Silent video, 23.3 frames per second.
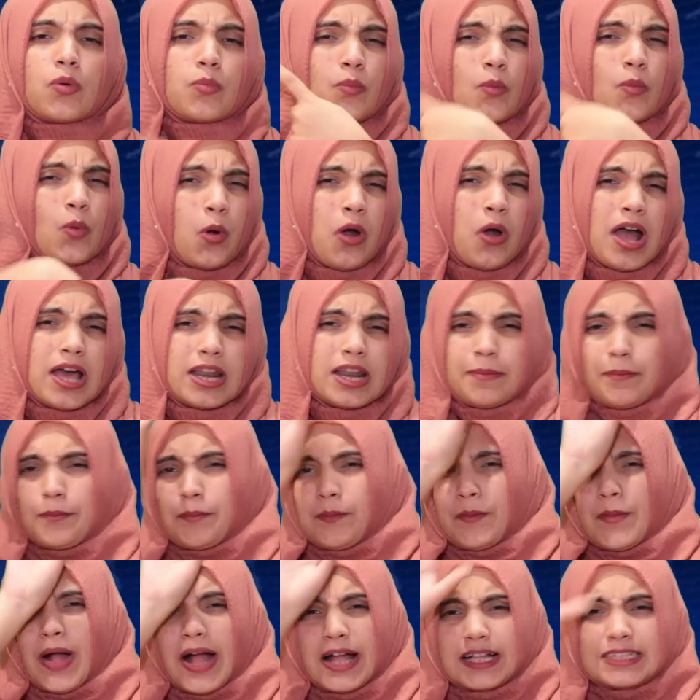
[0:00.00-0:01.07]
from India
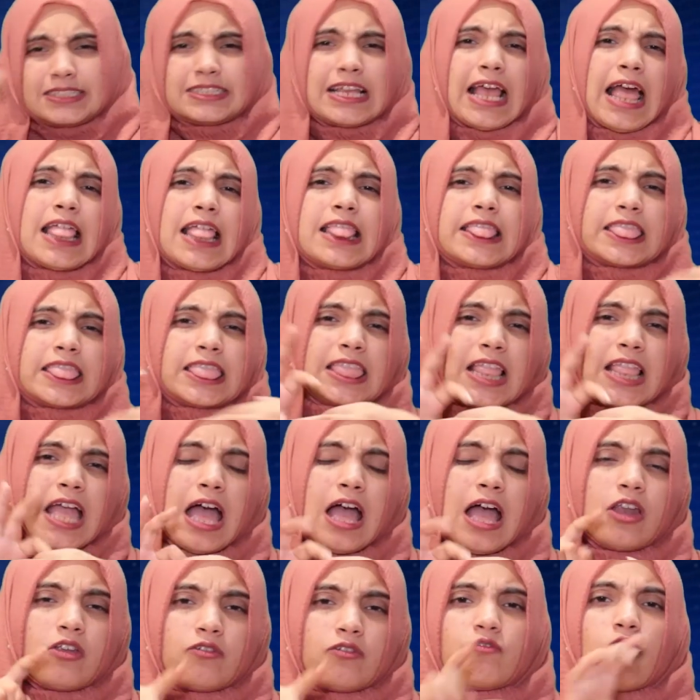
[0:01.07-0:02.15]
in a
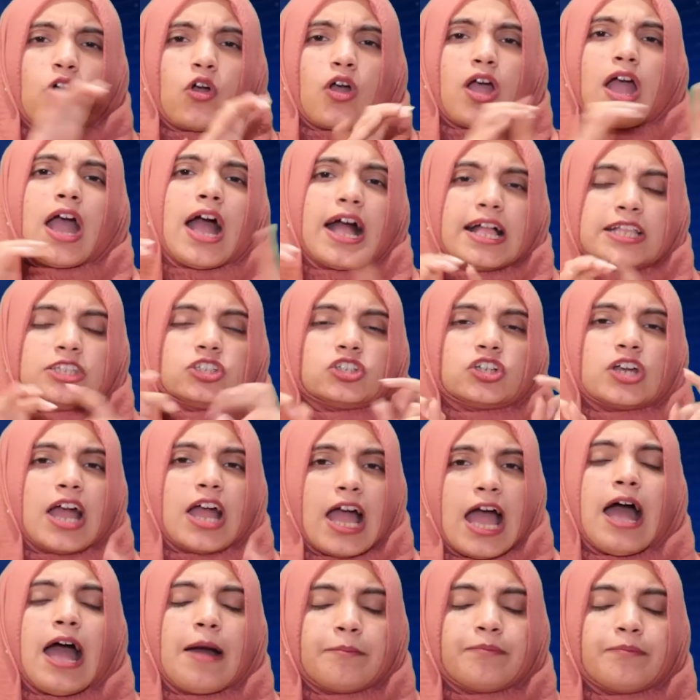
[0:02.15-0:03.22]
separate blog
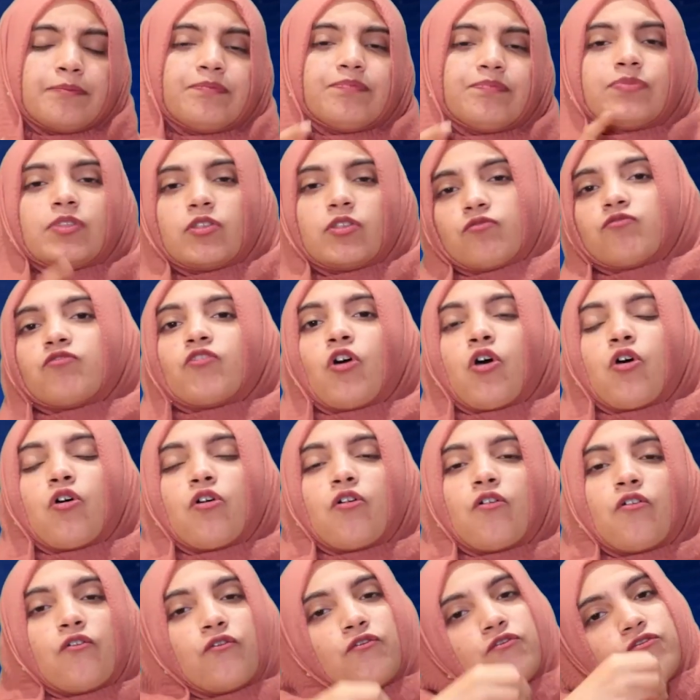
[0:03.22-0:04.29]
post which mentions
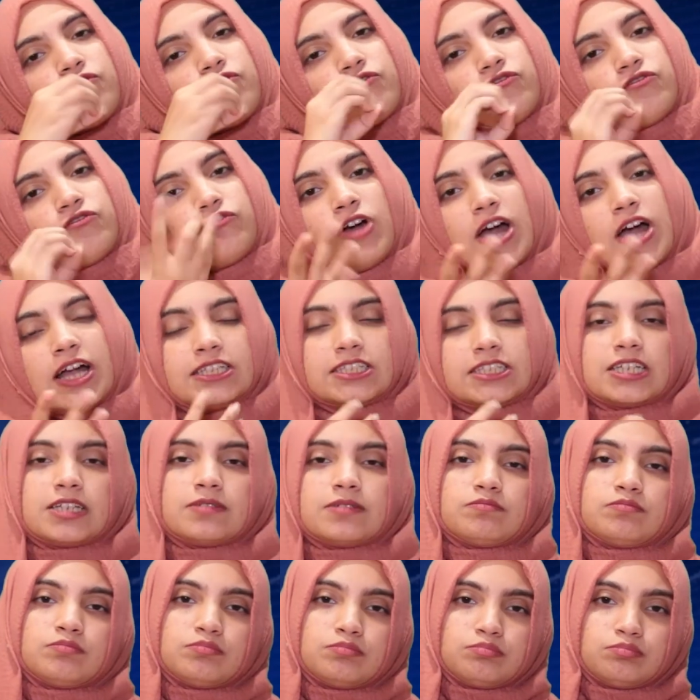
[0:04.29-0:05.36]
new arrivals from
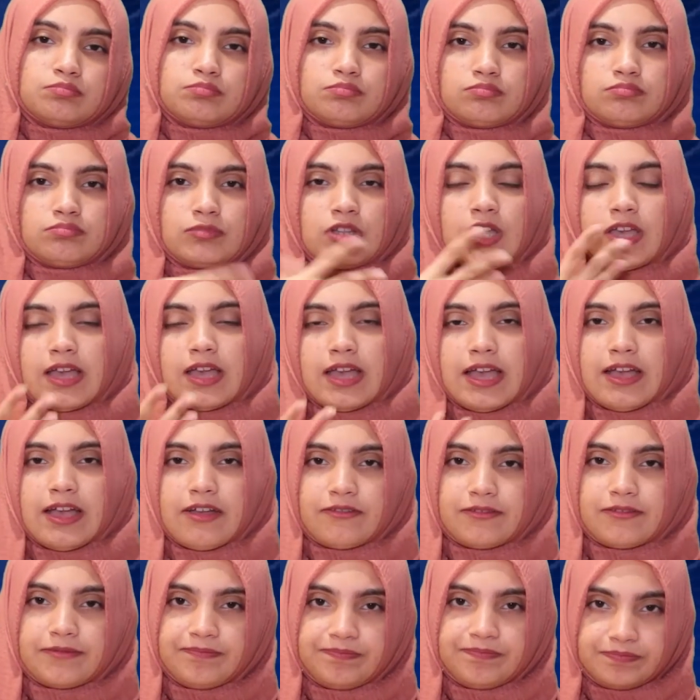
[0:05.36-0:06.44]
India in
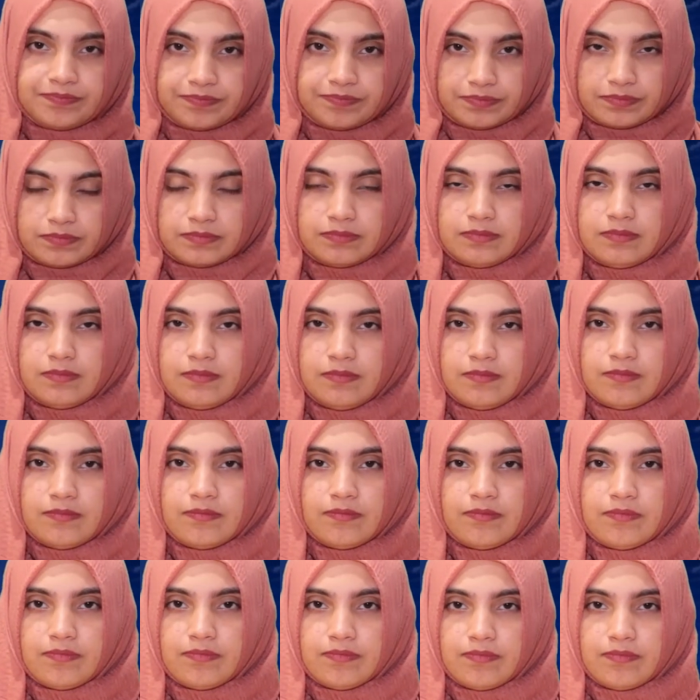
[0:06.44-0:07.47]
June 2020.